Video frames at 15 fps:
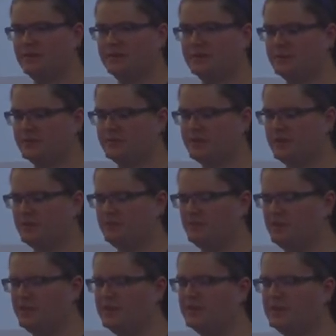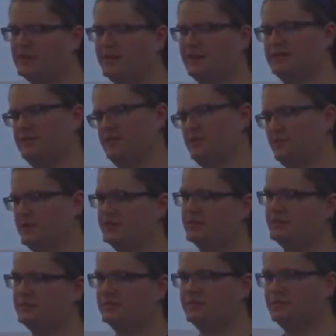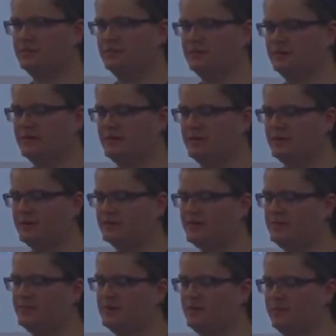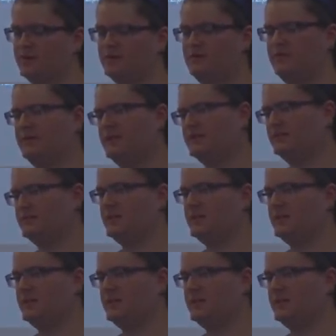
So it's not unique to that situation. Same thing we can do with custom